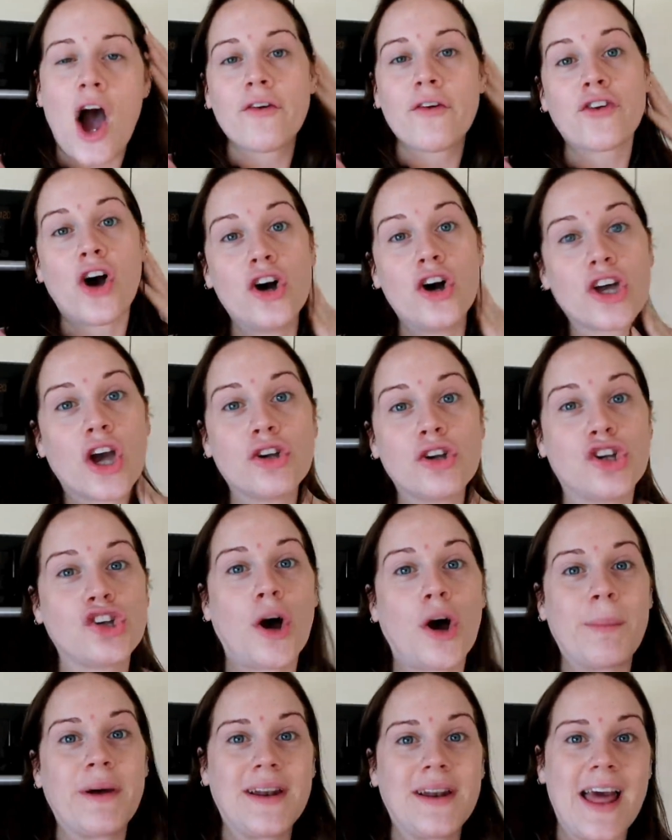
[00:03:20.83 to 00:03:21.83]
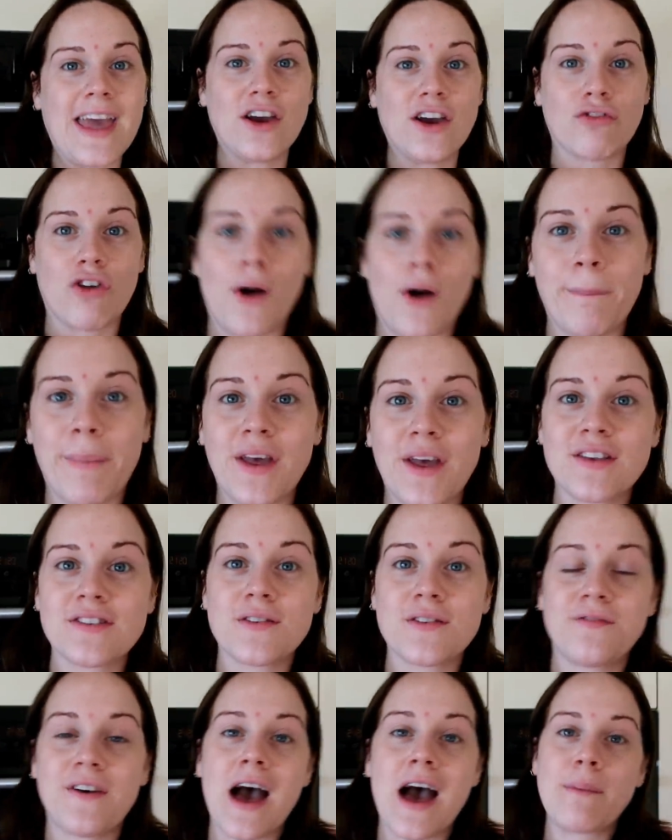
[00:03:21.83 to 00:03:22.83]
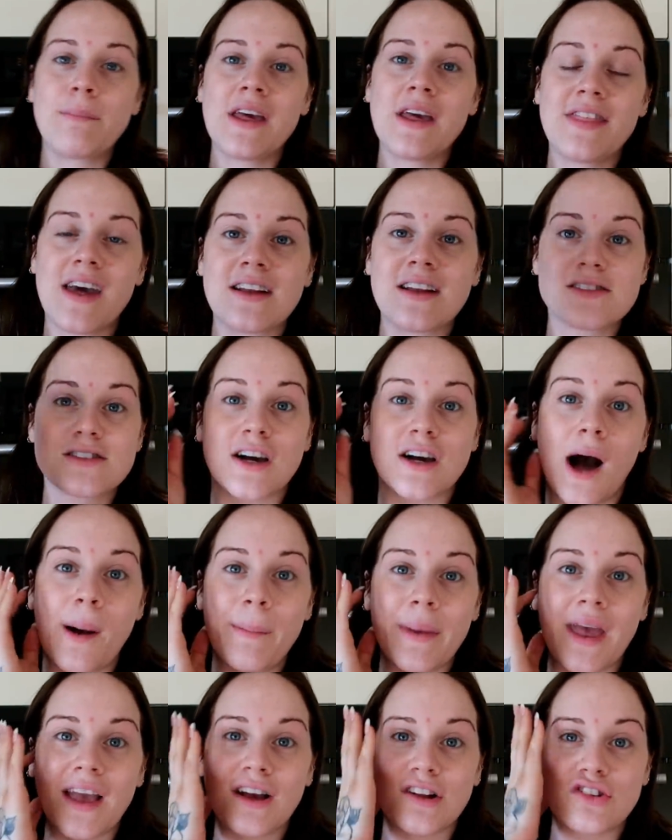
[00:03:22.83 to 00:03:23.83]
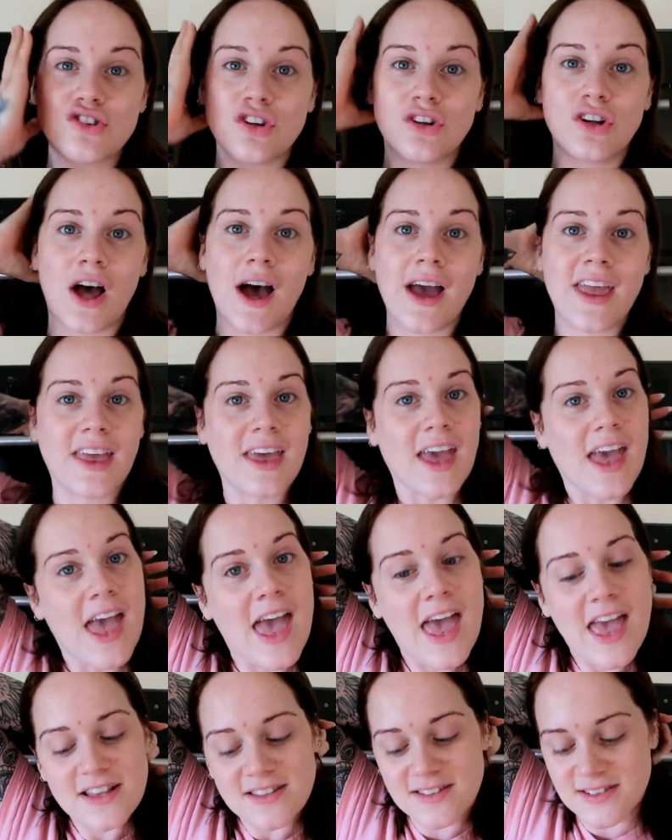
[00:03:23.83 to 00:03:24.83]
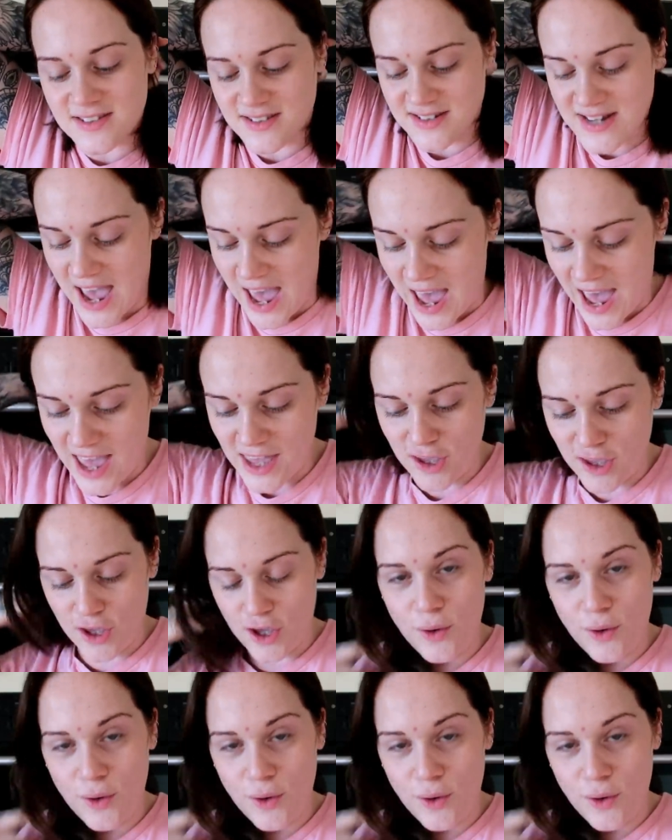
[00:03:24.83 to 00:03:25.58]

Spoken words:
I've got to go shopping later on because the family that's coming to like stay,